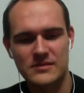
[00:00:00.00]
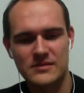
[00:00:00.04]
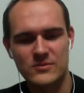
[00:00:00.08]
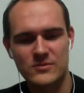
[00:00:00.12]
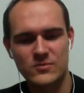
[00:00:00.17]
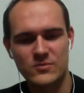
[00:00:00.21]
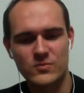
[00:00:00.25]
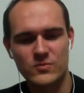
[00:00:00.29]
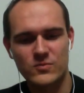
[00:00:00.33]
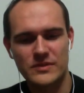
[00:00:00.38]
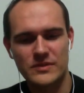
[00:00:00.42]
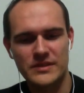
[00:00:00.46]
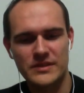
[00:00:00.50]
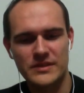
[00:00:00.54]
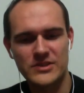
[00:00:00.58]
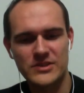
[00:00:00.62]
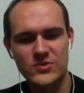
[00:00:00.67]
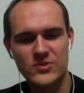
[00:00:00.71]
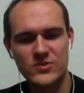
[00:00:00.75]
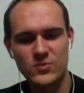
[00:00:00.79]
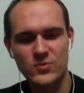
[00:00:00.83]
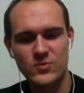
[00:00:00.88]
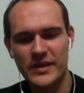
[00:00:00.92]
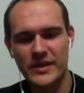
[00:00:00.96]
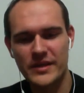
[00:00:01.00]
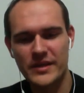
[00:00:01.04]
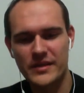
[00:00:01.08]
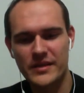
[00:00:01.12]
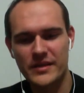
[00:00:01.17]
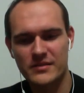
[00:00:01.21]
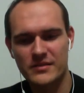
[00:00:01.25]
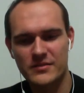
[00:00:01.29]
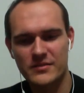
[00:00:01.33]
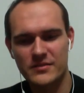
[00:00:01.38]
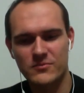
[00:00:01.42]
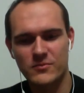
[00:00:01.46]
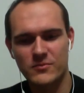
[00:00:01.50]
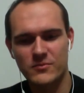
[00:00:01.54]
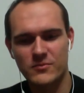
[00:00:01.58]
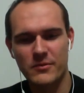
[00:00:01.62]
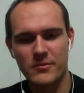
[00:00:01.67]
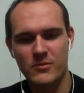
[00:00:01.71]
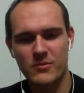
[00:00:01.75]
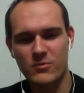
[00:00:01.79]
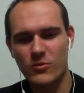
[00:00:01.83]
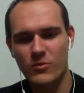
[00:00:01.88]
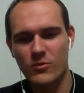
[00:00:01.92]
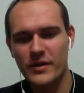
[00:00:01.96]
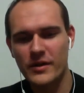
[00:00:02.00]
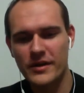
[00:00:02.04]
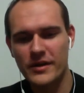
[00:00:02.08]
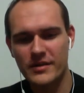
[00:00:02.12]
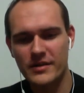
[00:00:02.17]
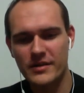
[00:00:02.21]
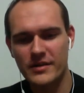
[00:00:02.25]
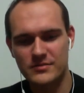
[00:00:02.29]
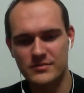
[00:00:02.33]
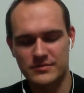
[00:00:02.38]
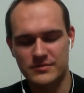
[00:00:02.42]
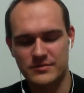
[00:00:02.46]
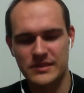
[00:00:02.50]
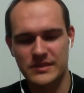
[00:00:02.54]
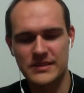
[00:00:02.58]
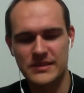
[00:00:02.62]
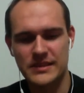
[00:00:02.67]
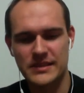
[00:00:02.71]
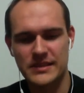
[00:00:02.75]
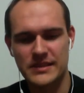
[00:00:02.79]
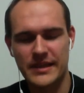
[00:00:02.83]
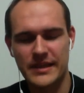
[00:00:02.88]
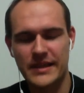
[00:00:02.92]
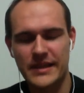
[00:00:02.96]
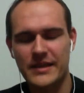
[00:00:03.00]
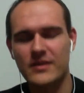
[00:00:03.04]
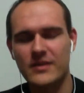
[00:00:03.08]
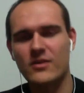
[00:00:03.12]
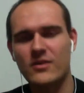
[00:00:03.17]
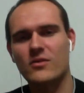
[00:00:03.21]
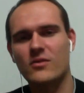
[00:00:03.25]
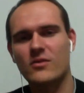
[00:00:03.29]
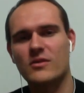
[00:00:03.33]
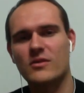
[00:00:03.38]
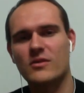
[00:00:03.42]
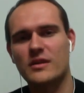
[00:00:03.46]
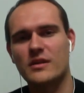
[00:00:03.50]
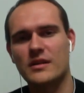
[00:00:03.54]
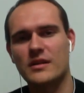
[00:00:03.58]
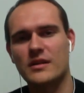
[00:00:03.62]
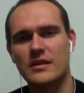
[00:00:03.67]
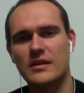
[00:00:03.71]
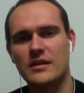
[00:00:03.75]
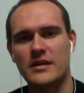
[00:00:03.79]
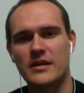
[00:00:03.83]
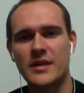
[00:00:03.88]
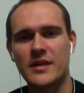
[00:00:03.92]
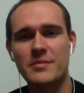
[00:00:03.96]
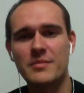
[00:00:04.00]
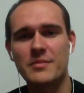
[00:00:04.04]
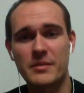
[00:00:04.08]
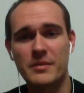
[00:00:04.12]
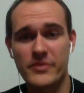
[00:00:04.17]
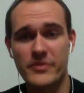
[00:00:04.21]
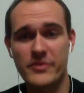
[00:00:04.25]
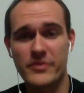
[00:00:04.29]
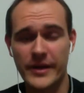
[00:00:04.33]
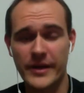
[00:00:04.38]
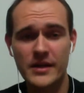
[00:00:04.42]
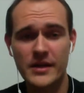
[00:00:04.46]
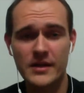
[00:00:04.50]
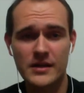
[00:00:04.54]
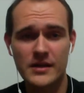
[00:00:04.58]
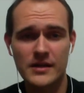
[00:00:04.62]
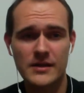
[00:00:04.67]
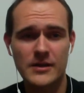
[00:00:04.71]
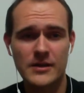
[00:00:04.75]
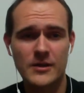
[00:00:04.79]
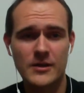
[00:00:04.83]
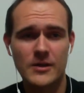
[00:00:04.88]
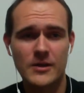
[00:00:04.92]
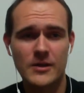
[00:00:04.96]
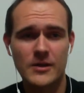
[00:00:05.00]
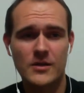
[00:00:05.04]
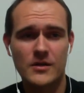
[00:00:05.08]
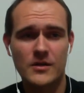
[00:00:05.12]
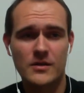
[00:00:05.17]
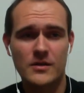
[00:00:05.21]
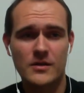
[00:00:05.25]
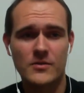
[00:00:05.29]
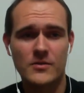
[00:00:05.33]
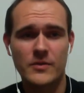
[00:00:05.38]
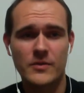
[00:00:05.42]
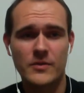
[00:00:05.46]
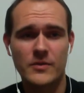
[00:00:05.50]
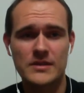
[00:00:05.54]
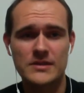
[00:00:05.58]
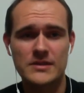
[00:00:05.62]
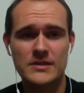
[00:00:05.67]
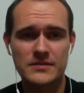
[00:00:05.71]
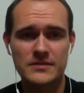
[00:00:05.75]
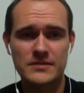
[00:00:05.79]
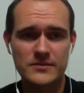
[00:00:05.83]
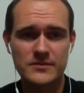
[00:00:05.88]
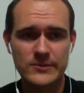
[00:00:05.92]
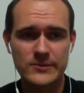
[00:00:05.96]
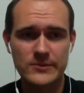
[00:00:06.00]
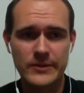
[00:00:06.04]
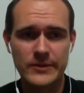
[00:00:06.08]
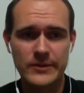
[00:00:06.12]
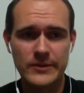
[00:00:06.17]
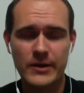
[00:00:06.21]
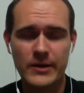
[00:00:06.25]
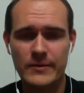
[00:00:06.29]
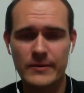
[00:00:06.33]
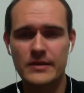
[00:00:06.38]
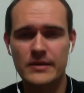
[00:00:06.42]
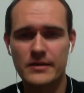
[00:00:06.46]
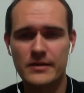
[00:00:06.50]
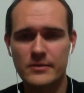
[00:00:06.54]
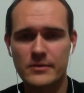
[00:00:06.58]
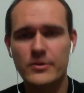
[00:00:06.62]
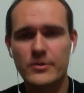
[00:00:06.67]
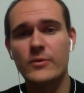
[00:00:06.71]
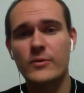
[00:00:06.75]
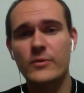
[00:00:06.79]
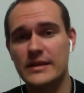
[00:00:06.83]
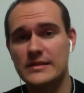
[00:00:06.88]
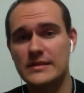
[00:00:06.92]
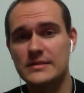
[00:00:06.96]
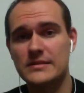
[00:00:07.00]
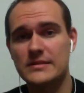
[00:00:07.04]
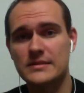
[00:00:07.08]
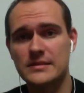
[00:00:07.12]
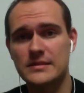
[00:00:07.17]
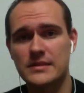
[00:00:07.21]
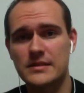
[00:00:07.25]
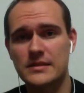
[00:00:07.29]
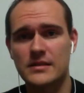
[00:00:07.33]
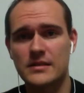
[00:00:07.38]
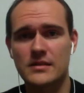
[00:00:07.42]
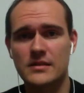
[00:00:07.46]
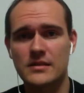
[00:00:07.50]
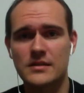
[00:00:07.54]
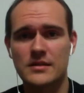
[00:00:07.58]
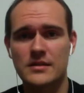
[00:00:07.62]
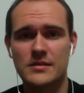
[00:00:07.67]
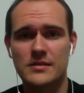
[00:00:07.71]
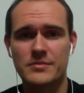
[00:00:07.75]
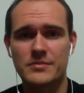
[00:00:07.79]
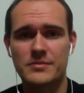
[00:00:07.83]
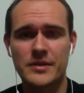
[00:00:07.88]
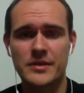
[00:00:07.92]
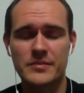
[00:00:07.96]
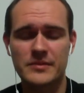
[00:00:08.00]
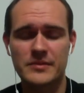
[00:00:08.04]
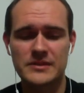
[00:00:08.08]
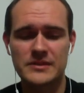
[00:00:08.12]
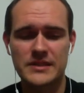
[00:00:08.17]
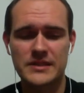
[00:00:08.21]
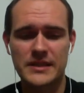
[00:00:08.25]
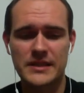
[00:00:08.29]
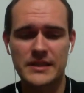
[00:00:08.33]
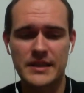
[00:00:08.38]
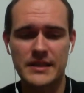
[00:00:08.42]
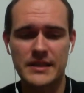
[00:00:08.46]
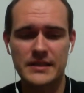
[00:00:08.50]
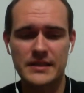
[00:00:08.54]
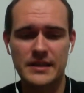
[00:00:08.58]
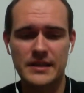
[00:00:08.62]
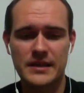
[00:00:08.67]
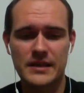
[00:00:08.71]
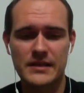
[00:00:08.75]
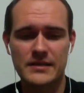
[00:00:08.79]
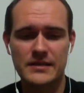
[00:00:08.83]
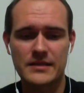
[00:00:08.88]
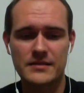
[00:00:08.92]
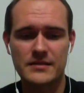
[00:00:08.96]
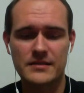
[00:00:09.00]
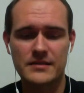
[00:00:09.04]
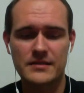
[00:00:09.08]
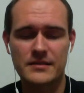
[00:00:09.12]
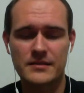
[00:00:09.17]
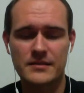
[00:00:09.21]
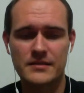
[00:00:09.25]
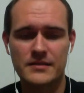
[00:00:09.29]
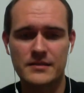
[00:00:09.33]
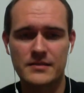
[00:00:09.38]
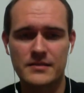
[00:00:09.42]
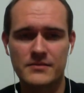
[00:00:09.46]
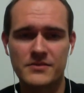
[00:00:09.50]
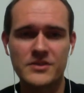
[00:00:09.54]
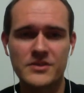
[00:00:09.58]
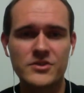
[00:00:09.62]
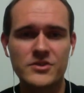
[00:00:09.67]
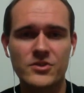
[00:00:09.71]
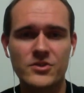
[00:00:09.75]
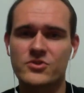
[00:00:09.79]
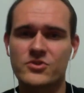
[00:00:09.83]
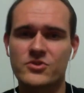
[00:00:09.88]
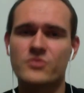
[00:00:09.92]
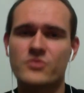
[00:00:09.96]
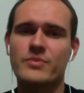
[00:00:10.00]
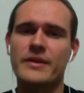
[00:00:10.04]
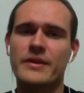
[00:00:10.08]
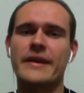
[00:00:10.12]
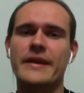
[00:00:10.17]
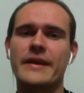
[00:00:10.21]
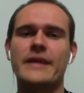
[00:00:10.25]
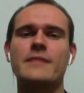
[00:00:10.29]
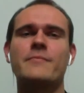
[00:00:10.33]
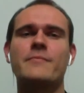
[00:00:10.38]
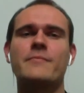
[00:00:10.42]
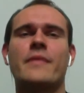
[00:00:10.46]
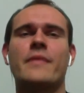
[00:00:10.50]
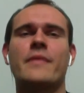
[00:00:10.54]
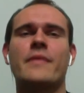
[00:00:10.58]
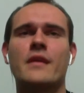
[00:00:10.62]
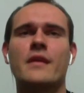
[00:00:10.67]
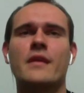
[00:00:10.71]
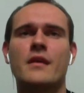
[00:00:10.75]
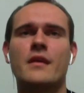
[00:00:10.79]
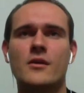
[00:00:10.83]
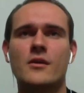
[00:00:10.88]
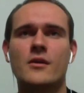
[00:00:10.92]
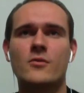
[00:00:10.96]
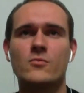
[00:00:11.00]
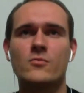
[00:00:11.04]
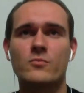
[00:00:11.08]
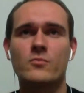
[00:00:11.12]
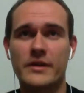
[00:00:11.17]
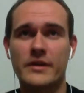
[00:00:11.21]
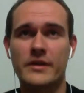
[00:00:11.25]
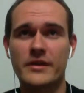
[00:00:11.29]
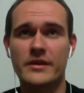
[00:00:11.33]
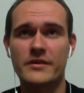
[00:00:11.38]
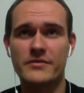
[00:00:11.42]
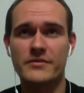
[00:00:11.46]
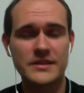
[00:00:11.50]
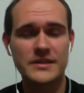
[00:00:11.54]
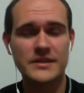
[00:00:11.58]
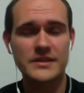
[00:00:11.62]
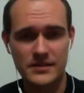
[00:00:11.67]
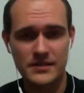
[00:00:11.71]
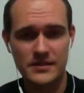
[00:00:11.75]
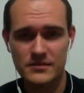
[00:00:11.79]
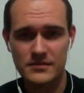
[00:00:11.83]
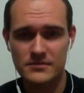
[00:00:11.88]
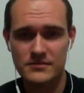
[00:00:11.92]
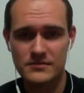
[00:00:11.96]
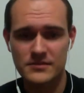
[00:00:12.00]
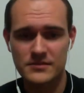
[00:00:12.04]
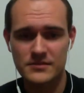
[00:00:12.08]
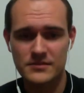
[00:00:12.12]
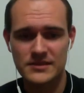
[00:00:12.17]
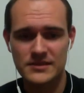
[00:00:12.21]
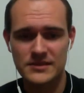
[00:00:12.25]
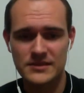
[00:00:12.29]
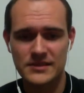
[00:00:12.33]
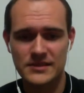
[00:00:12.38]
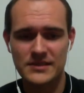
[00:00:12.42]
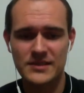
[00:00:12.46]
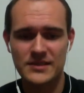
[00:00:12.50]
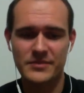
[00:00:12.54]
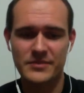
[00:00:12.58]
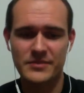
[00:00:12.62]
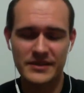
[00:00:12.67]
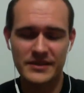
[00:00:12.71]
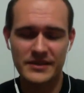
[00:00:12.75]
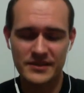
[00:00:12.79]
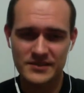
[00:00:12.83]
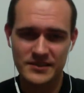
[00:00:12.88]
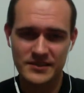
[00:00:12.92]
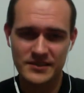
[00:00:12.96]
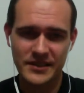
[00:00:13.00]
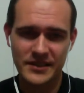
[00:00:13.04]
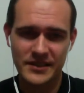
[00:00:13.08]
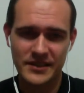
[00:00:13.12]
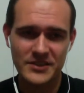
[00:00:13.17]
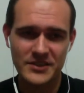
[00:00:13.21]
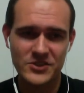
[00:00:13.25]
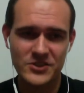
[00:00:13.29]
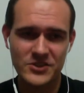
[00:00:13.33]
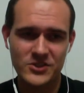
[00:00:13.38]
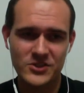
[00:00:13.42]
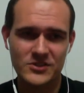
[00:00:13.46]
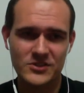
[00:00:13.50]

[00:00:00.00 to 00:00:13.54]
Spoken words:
This week we were working basically on EPUB 3. We had several requests, people saying that the video was not playing. We fixed it. It's in the beta stage.